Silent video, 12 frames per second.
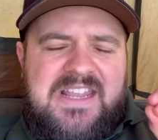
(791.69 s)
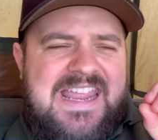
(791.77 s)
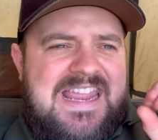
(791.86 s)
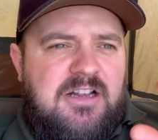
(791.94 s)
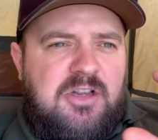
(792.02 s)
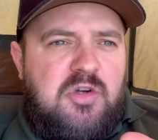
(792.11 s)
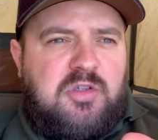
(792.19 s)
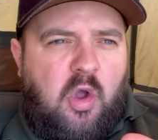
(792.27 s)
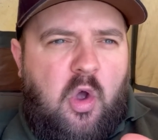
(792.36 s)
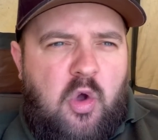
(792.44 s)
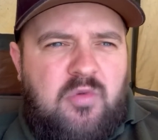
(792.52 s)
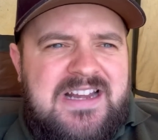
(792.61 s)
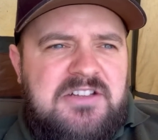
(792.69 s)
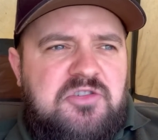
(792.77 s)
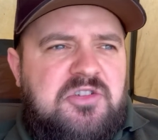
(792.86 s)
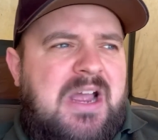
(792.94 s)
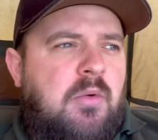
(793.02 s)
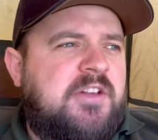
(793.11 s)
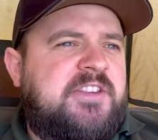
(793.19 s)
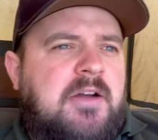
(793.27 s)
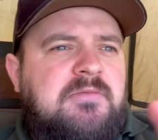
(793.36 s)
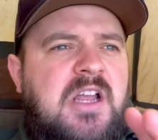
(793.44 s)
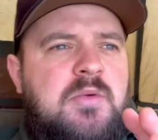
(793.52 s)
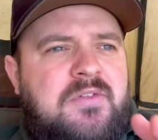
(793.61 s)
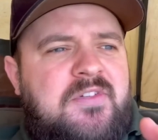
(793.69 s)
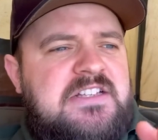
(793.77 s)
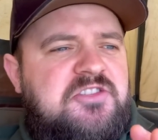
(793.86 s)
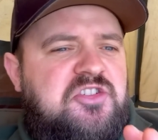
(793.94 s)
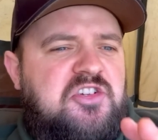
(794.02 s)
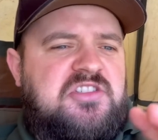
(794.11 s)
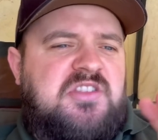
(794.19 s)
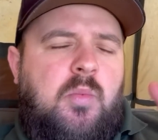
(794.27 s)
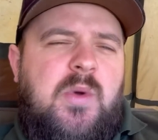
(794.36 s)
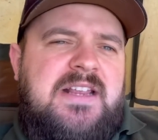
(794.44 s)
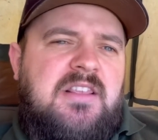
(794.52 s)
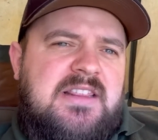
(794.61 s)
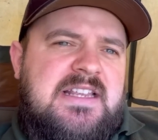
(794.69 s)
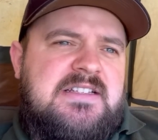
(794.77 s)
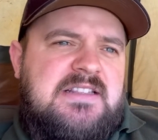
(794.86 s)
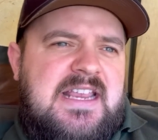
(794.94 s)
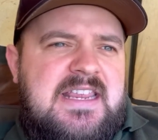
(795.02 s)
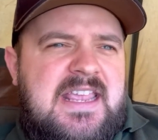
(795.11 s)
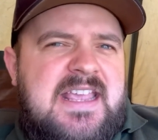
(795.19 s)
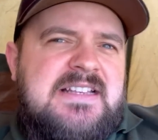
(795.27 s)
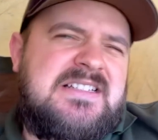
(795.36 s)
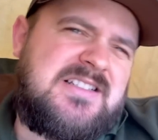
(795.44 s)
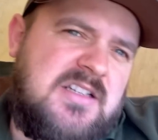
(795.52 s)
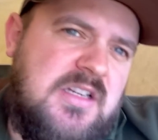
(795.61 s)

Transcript: it looked orange. Now, I don't know if it's just the way that this lake is.